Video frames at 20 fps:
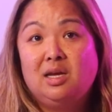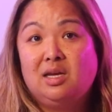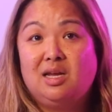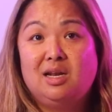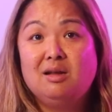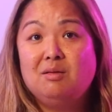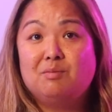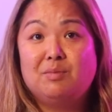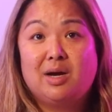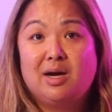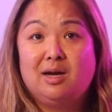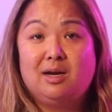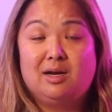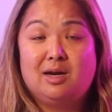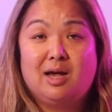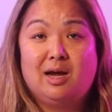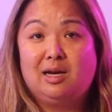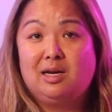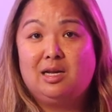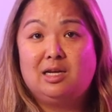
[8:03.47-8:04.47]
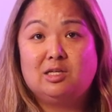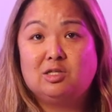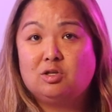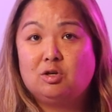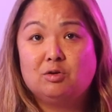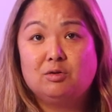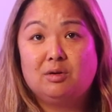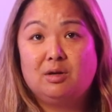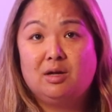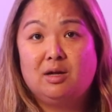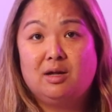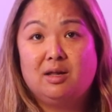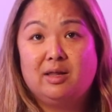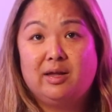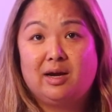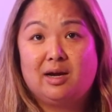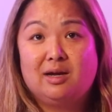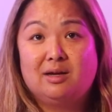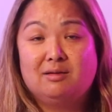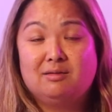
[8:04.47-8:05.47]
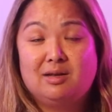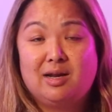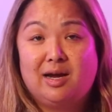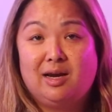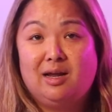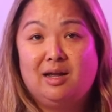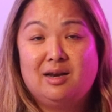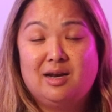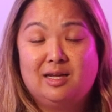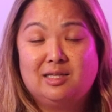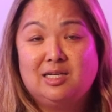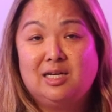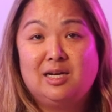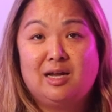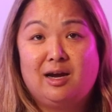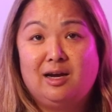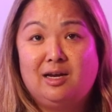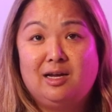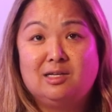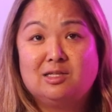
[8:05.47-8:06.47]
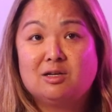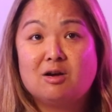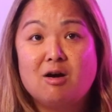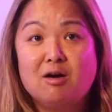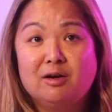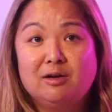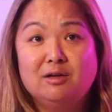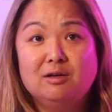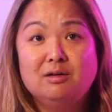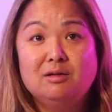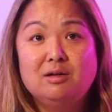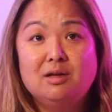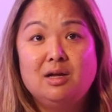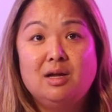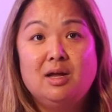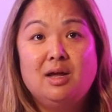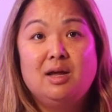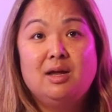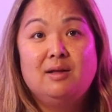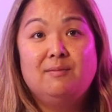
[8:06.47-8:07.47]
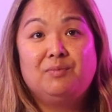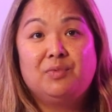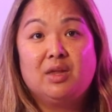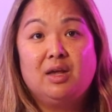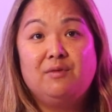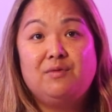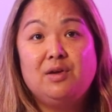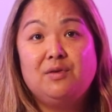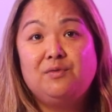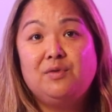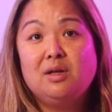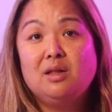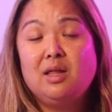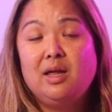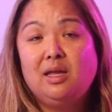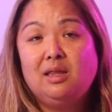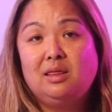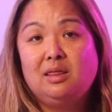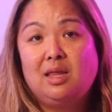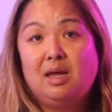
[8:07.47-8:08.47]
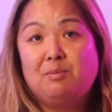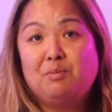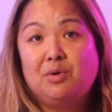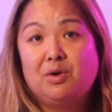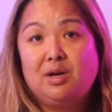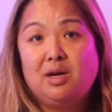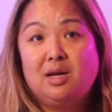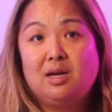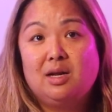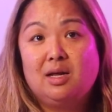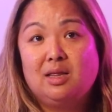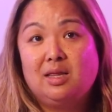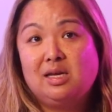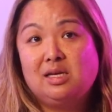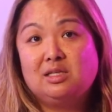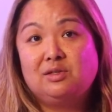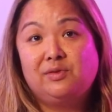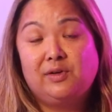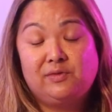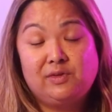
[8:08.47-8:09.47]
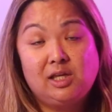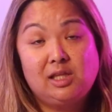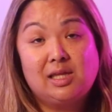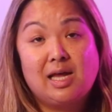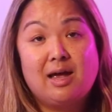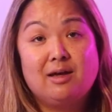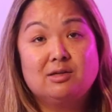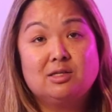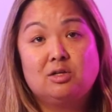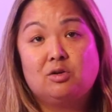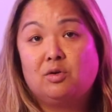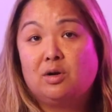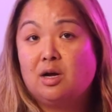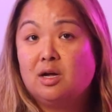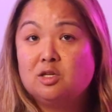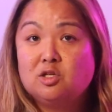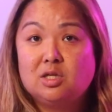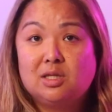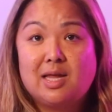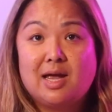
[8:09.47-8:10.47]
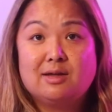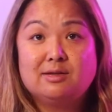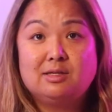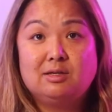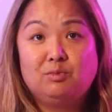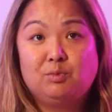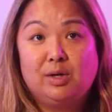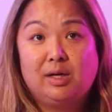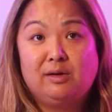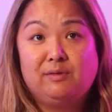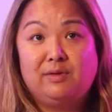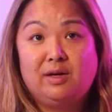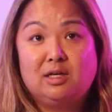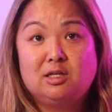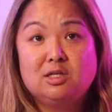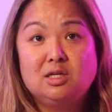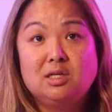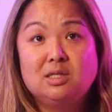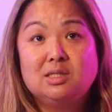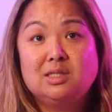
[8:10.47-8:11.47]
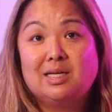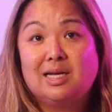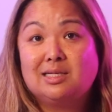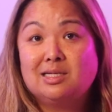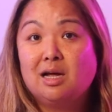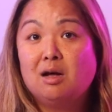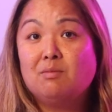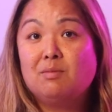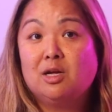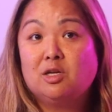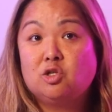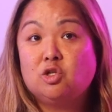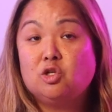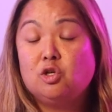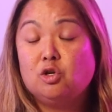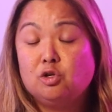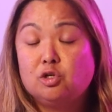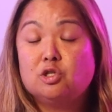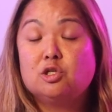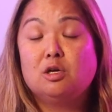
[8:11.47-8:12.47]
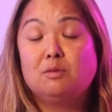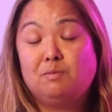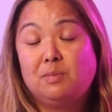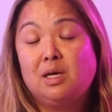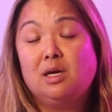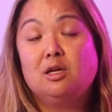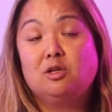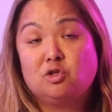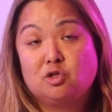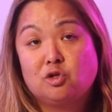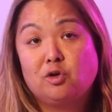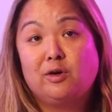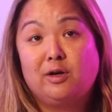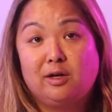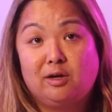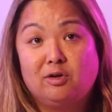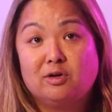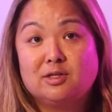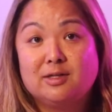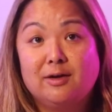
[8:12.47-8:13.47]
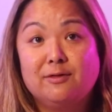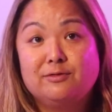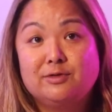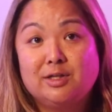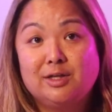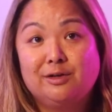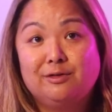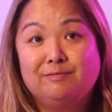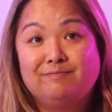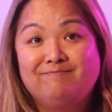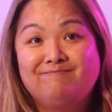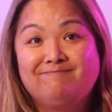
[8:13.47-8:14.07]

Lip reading: You didn't buy a 1990s condo. If you feel like they put in at least $50,000 or $100,000 in renovations, that's how much you should be insuring yourself to.